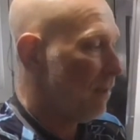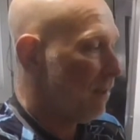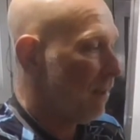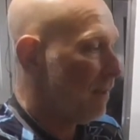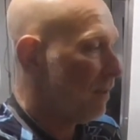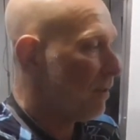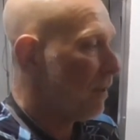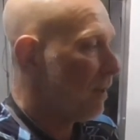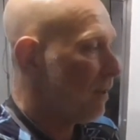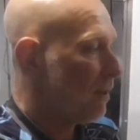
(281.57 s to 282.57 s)
and then they're
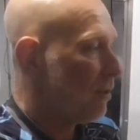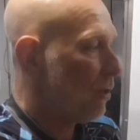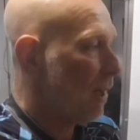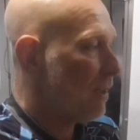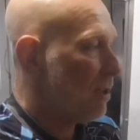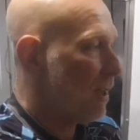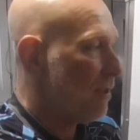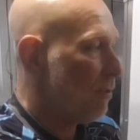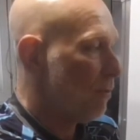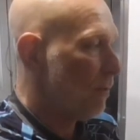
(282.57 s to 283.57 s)
going to try to
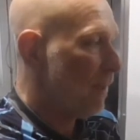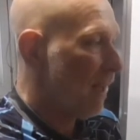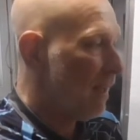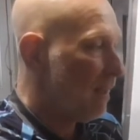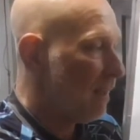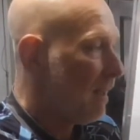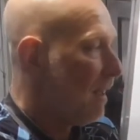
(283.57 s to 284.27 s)
chase through and get it.